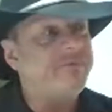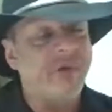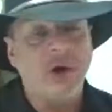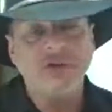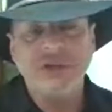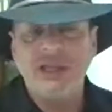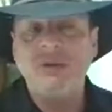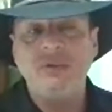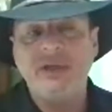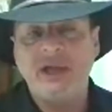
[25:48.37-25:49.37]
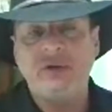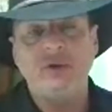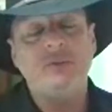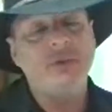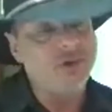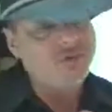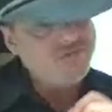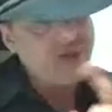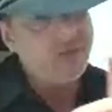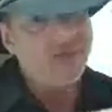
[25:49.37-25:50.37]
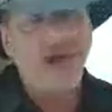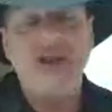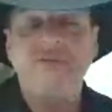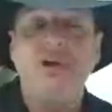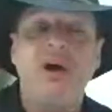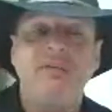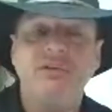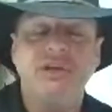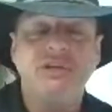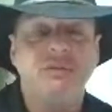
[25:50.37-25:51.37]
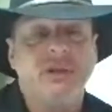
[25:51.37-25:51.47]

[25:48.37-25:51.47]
falls in with that group, you may want to have a conversation,